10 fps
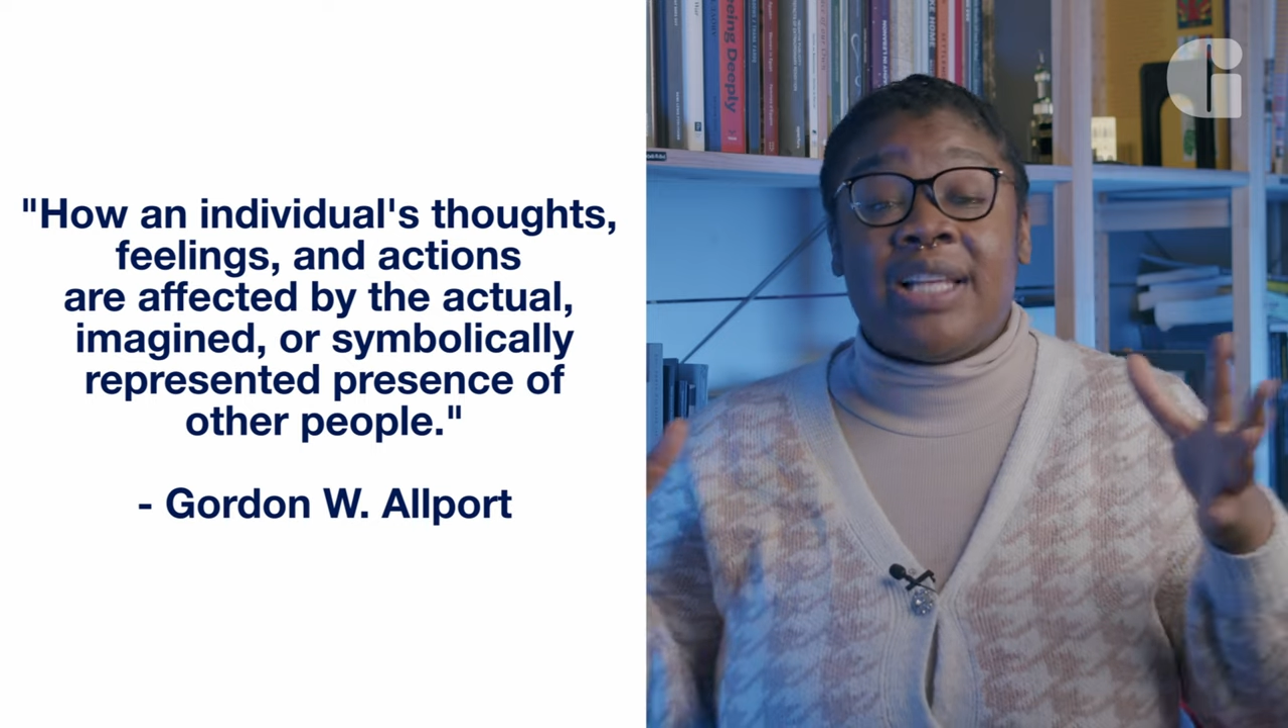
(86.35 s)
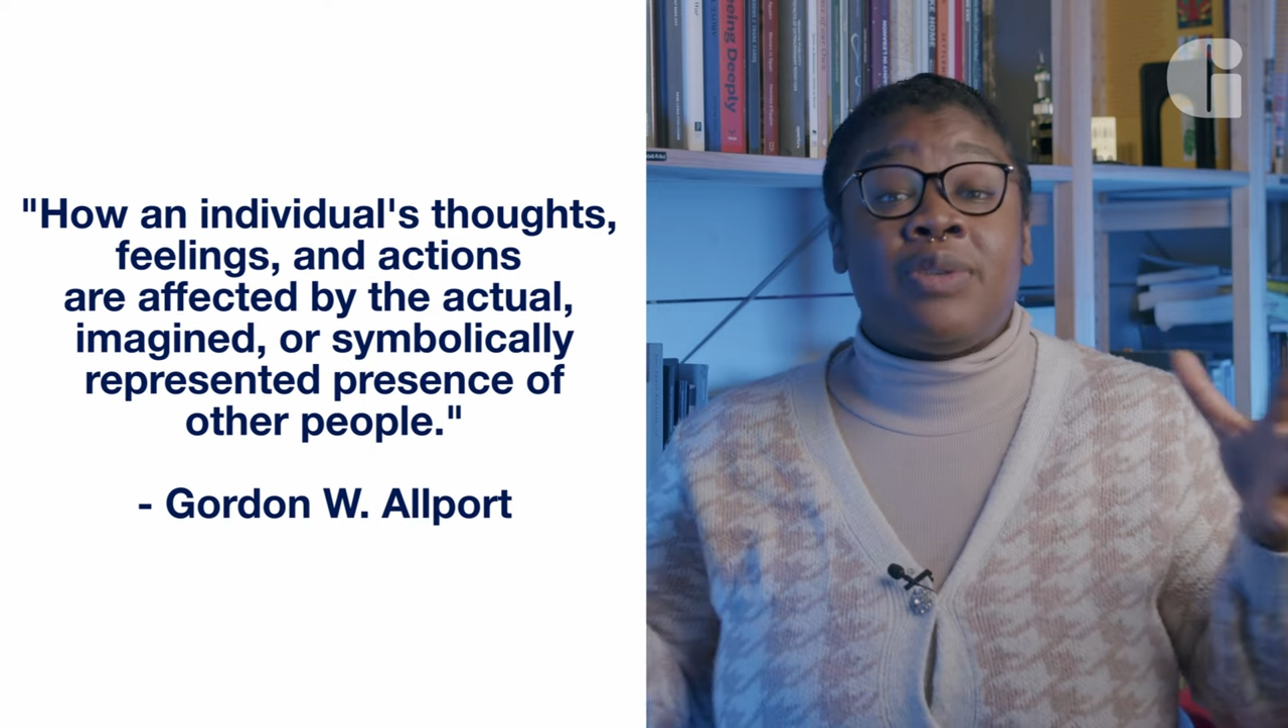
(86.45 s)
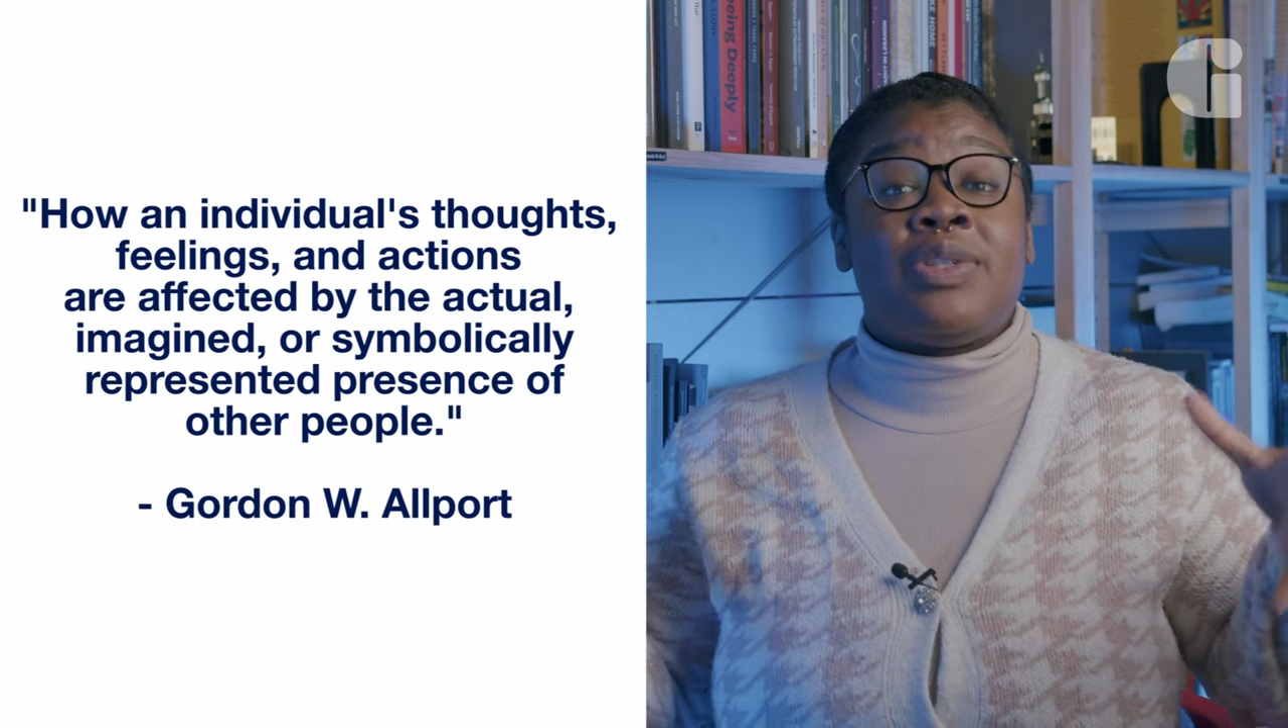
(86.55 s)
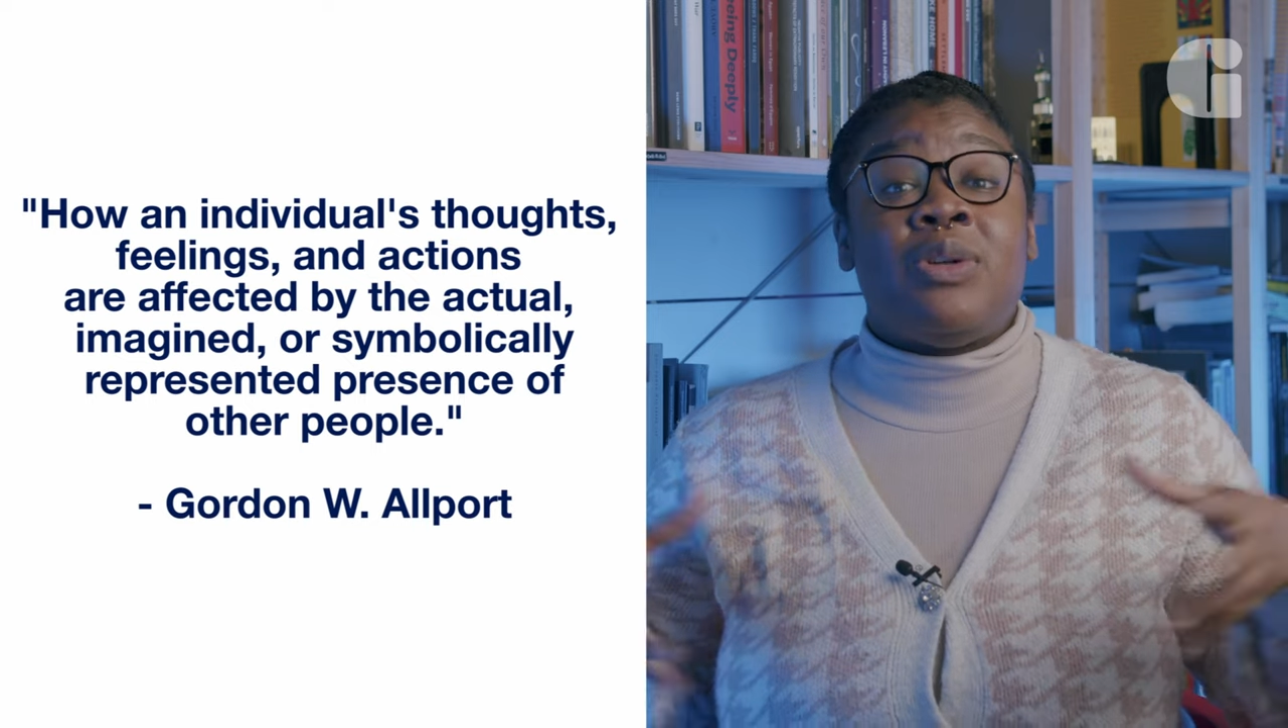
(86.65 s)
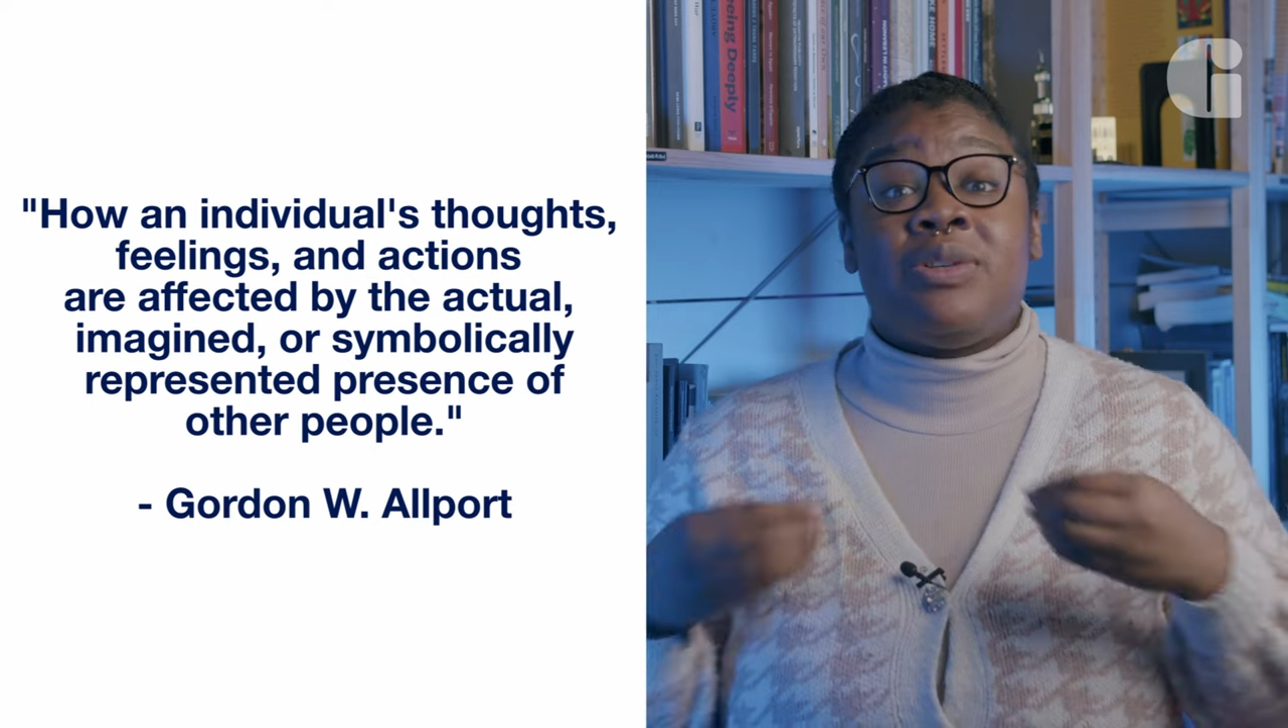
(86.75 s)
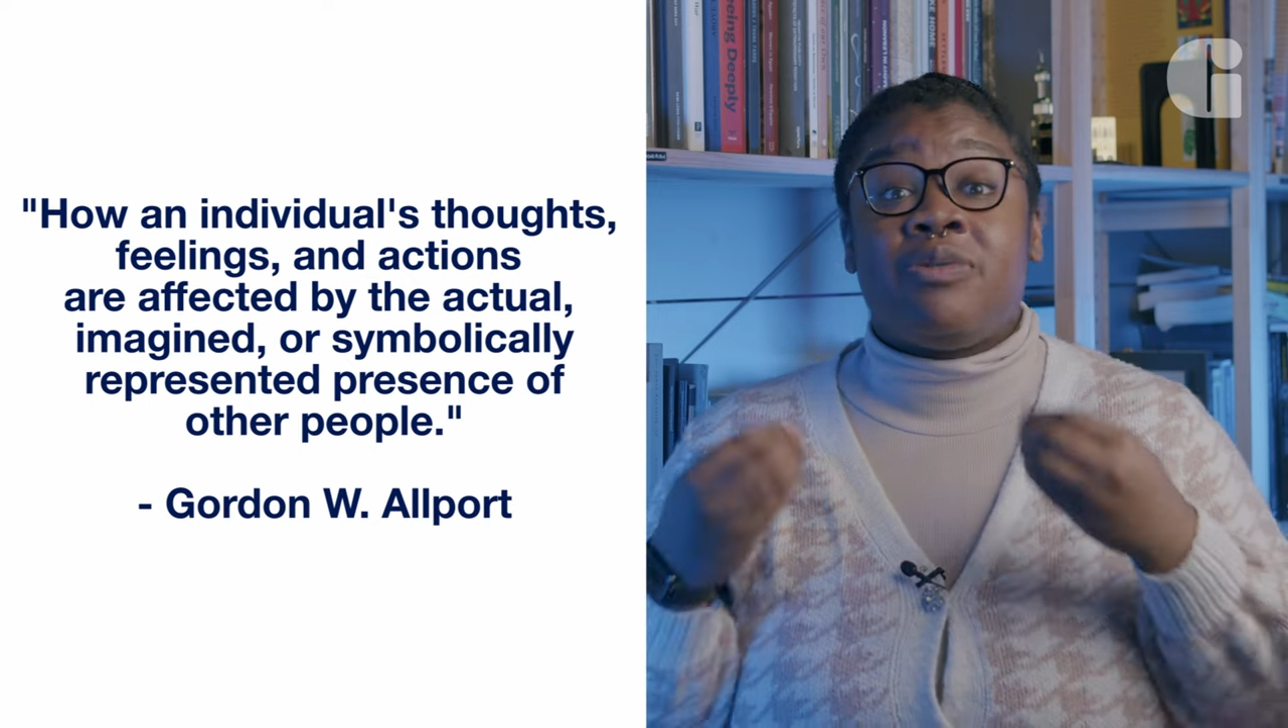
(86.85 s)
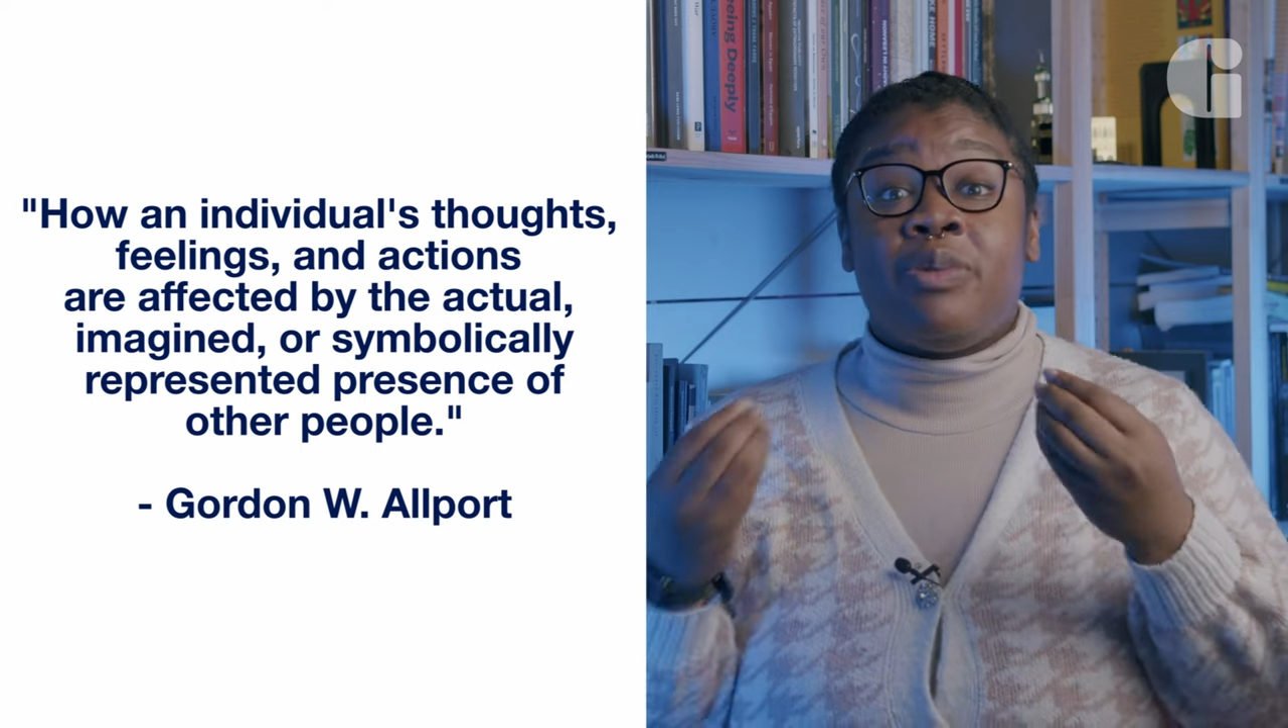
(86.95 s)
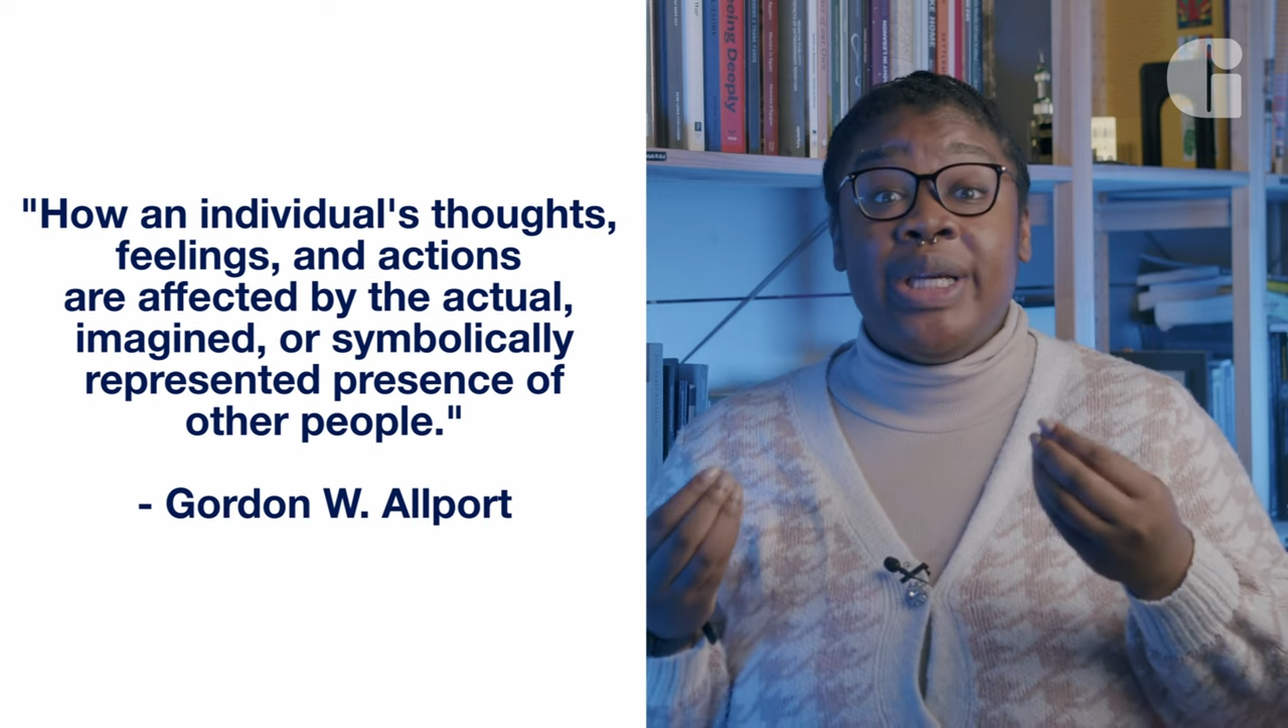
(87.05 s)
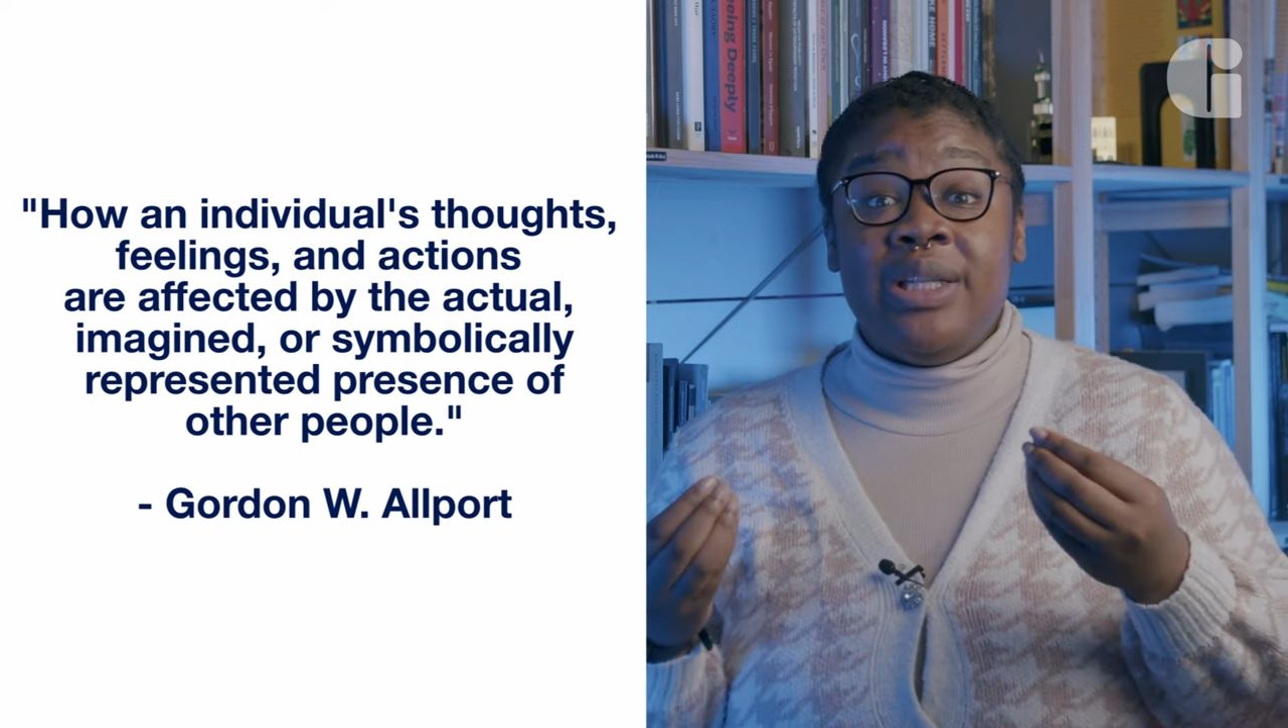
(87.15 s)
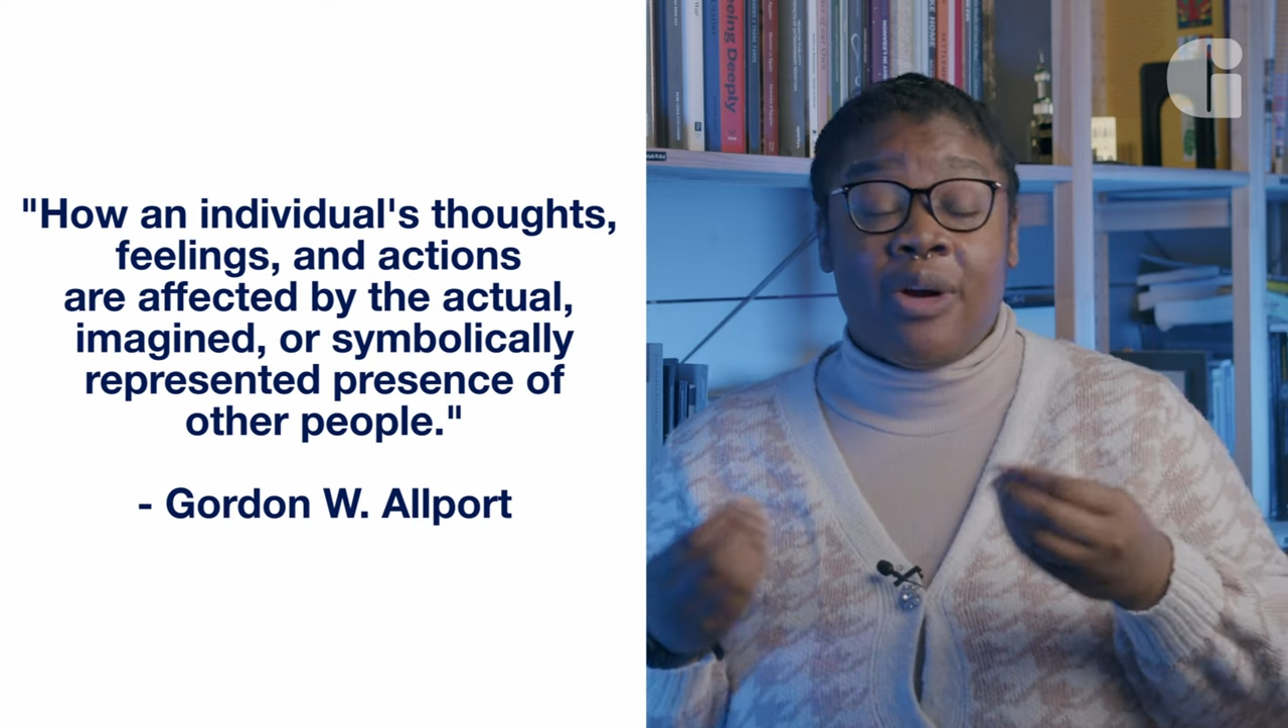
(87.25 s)
as a result of
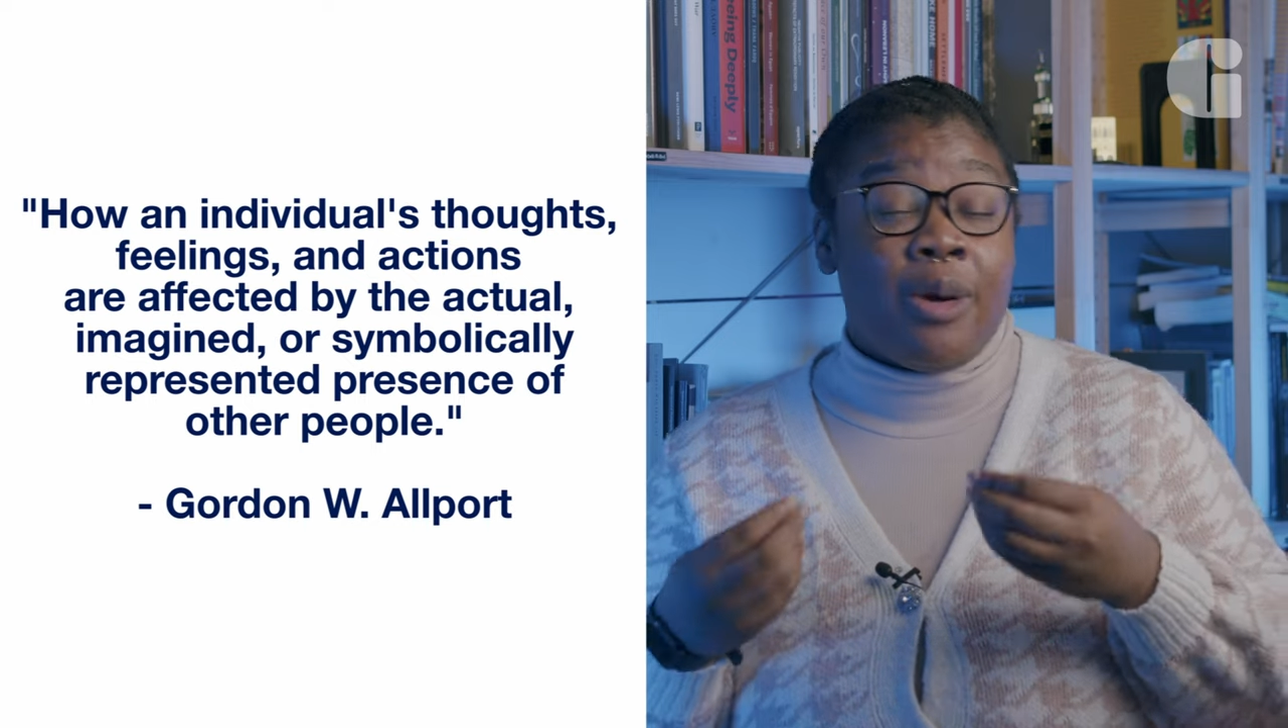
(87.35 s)
real